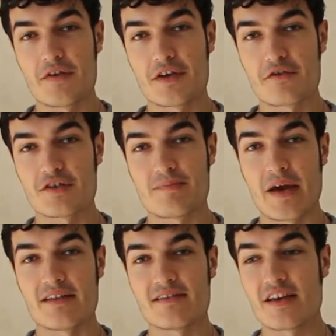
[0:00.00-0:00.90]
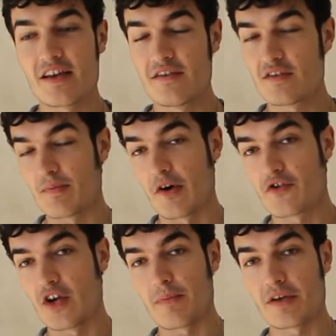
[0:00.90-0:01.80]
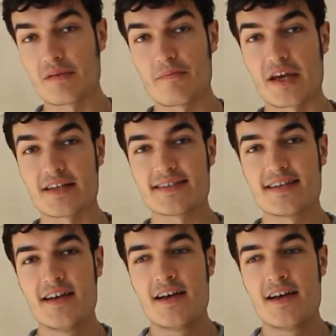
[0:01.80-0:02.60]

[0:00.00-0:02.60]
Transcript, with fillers: figure spend in smart shopping campaigns.